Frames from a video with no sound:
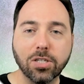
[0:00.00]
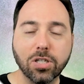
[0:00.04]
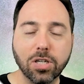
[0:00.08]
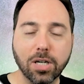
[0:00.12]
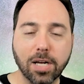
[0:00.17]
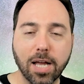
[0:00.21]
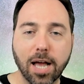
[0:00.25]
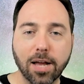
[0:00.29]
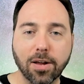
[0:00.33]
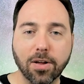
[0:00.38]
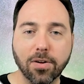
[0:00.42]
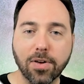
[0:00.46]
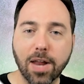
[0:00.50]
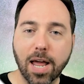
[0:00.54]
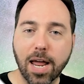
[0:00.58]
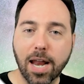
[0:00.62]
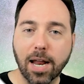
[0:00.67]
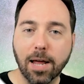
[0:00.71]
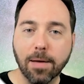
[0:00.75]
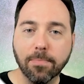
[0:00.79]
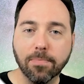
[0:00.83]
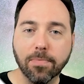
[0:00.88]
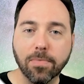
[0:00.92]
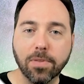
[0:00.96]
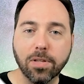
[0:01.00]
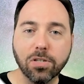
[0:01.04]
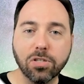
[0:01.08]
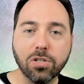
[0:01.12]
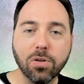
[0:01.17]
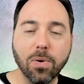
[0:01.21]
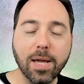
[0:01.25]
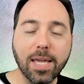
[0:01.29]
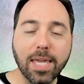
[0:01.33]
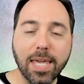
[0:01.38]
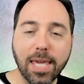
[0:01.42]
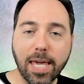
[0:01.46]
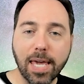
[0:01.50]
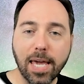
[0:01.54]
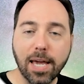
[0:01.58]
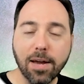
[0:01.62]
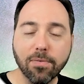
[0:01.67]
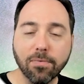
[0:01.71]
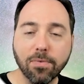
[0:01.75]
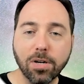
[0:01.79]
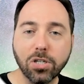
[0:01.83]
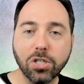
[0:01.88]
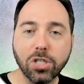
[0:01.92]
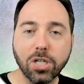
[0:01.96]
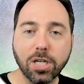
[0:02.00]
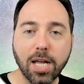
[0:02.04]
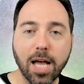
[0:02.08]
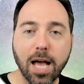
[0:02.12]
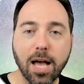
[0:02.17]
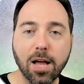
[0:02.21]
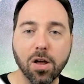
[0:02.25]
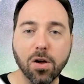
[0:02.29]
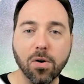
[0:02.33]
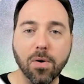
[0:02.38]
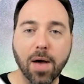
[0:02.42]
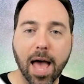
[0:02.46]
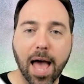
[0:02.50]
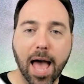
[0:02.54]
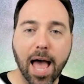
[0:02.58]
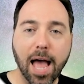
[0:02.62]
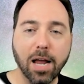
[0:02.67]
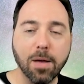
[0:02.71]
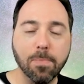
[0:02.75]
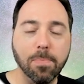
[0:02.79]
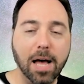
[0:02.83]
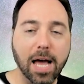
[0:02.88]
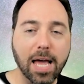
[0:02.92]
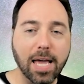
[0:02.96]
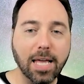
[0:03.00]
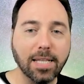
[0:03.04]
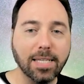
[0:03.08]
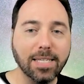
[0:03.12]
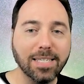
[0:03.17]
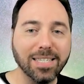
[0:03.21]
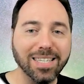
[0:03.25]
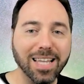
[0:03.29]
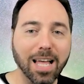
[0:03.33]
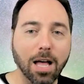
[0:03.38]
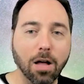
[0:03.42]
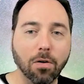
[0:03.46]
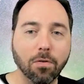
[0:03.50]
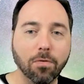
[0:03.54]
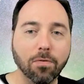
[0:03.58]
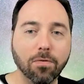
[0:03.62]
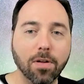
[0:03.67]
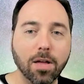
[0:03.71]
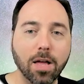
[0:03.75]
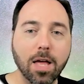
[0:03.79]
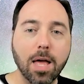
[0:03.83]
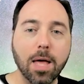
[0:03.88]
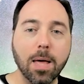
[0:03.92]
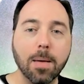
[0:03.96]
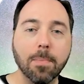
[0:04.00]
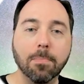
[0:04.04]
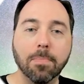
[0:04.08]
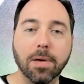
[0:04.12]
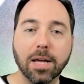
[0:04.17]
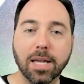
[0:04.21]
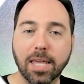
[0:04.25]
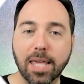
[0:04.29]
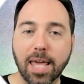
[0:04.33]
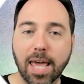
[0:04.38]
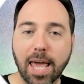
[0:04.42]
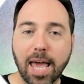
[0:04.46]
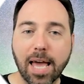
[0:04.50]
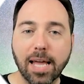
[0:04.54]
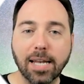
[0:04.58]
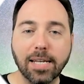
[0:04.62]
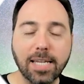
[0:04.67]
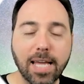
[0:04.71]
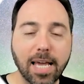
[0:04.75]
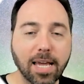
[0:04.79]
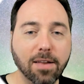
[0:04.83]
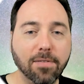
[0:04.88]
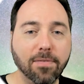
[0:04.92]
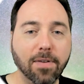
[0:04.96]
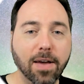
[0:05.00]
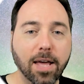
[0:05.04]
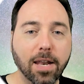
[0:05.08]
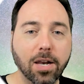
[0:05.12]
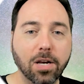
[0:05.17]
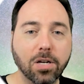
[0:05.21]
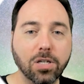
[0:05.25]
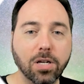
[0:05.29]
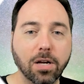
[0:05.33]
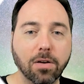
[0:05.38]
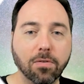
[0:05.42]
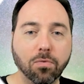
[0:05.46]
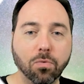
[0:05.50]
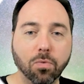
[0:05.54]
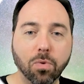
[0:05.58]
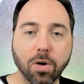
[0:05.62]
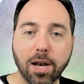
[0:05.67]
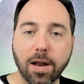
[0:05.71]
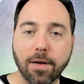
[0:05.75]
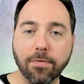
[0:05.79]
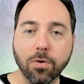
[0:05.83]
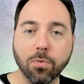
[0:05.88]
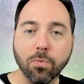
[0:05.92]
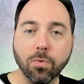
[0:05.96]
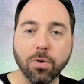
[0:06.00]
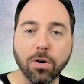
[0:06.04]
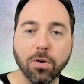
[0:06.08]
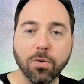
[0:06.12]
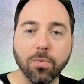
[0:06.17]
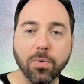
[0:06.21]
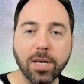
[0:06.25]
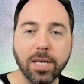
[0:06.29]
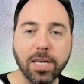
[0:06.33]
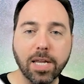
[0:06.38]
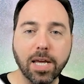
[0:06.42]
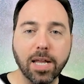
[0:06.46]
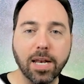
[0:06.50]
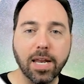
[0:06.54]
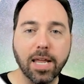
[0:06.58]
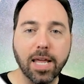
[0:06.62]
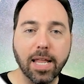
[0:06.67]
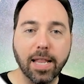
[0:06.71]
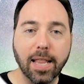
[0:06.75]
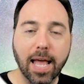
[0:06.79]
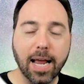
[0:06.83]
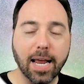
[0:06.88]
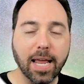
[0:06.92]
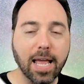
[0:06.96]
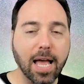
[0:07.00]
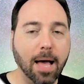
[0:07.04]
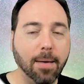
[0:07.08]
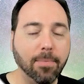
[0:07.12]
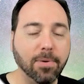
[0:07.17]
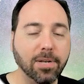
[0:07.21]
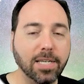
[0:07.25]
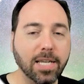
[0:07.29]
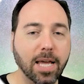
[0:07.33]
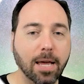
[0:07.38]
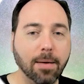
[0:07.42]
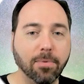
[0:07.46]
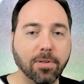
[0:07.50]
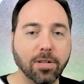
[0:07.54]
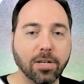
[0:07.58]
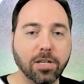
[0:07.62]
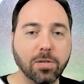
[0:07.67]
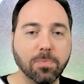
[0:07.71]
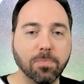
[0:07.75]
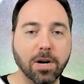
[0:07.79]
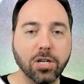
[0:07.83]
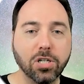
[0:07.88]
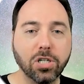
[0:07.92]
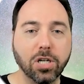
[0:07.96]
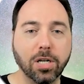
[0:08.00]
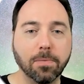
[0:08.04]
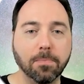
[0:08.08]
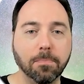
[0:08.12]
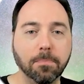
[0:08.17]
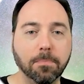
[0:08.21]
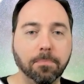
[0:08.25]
Chicago data, so I can't run Chicago Ag by itself, but can take advantage of whatever work we did in that common table expression.